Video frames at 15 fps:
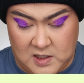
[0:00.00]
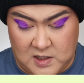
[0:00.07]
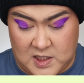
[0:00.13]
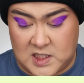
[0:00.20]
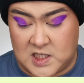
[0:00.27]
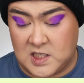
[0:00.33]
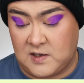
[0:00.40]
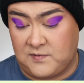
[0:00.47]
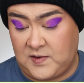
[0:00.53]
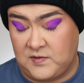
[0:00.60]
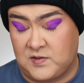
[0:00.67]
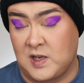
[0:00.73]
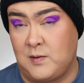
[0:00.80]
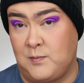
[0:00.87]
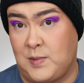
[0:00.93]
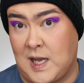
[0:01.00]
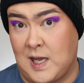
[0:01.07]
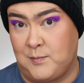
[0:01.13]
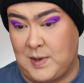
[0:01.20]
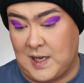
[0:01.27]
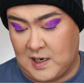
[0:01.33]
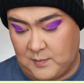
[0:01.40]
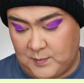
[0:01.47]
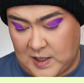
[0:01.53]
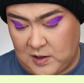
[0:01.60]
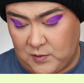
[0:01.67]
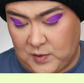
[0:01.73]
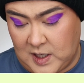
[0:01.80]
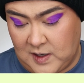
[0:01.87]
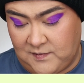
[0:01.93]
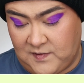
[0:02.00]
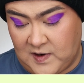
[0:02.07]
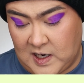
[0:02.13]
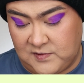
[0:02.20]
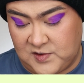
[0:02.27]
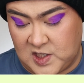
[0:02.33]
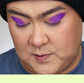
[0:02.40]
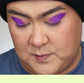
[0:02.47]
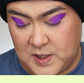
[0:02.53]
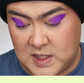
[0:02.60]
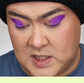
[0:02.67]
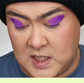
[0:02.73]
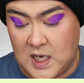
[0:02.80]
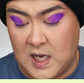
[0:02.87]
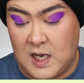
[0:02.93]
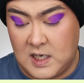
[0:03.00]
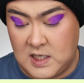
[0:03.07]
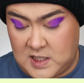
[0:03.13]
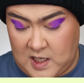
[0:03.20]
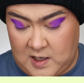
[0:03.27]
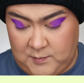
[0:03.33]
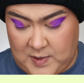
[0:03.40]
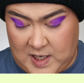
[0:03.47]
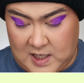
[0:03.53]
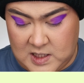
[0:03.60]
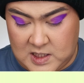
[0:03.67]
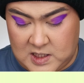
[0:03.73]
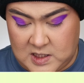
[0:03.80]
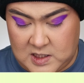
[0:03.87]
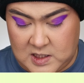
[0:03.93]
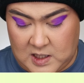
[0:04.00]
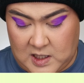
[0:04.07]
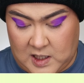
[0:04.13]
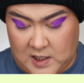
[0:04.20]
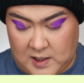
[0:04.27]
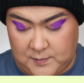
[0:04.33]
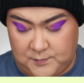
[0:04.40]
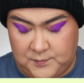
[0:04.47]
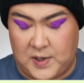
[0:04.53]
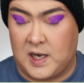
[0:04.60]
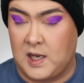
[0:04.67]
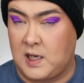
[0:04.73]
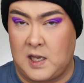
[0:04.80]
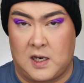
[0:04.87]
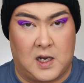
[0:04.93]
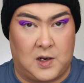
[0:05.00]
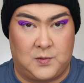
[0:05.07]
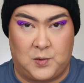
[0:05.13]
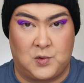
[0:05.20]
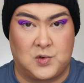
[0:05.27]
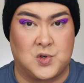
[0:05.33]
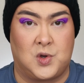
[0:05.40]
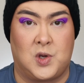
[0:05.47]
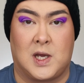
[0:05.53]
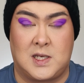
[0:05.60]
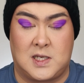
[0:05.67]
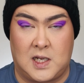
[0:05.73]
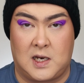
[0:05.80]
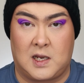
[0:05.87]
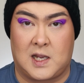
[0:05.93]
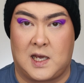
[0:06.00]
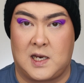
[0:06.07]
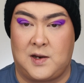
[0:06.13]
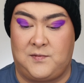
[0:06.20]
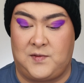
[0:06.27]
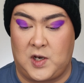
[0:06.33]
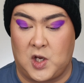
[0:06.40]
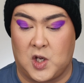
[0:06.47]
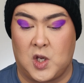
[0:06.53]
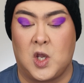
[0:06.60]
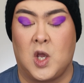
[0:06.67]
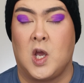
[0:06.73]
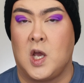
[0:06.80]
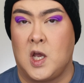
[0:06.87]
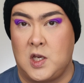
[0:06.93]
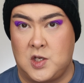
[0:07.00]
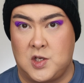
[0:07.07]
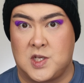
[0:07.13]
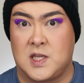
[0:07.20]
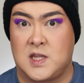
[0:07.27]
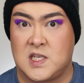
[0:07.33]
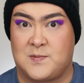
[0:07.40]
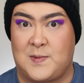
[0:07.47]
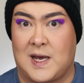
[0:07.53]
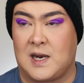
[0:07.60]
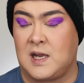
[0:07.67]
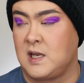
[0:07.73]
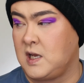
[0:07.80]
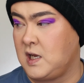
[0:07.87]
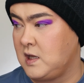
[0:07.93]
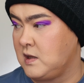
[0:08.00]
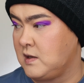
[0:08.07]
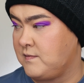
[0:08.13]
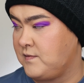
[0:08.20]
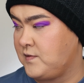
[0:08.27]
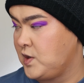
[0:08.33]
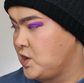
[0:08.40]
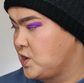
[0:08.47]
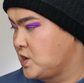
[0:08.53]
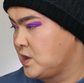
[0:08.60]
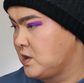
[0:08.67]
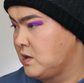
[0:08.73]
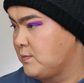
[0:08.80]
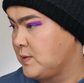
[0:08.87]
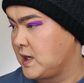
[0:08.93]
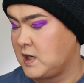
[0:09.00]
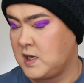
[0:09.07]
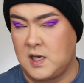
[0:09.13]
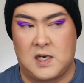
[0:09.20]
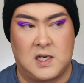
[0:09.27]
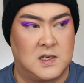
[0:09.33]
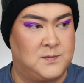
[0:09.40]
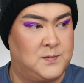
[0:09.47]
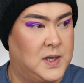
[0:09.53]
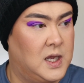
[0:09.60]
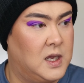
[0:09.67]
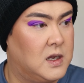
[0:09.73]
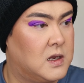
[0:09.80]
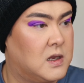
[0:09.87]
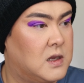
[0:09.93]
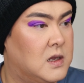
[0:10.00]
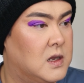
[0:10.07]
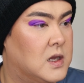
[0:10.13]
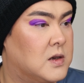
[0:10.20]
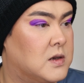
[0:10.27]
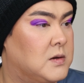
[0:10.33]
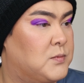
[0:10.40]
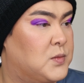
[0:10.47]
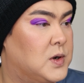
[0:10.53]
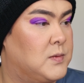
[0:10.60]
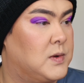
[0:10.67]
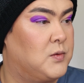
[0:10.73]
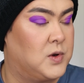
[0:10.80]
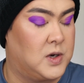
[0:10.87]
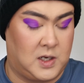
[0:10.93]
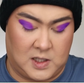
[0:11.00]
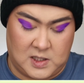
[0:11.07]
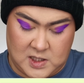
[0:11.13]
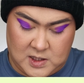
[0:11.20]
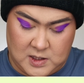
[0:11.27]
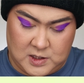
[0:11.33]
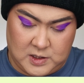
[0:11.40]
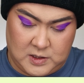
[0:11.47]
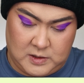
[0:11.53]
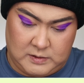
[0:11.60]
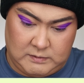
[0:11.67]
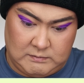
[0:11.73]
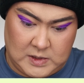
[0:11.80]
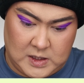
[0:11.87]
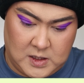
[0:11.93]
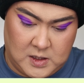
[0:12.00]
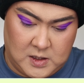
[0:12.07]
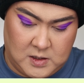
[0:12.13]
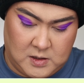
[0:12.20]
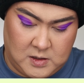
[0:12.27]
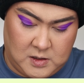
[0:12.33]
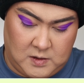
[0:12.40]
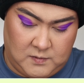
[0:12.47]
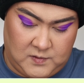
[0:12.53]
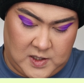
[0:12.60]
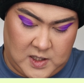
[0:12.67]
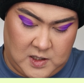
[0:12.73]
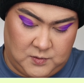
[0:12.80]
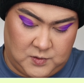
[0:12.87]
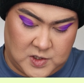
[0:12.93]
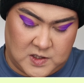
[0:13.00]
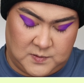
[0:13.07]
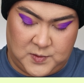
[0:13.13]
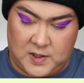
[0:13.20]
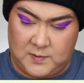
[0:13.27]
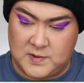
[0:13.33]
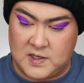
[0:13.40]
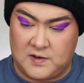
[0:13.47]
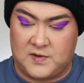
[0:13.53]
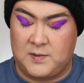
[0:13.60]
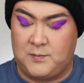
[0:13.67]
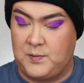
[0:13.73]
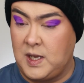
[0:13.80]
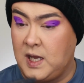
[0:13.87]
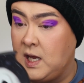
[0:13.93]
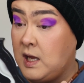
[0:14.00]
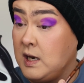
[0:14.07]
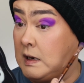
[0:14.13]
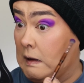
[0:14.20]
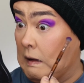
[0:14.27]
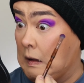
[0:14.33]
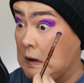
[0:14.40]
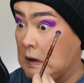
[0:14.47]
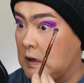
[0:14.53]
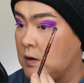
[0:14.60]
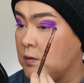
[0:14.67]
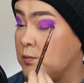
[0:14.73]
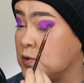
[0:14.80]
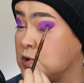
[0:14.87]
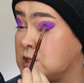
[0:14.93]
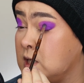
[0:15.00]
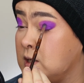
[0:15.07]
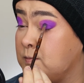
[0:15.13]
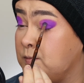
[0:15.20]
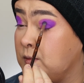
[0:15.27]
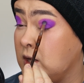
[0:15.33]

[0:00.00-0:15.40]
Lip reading: This is a 15-pan palette, by the way, 5 shimmers, 10 mattes. But again, I will do a dedicated video using this palette in the future. My cat is back and probably wanting attention. Hopefully he will just put himself to bed. We'll see.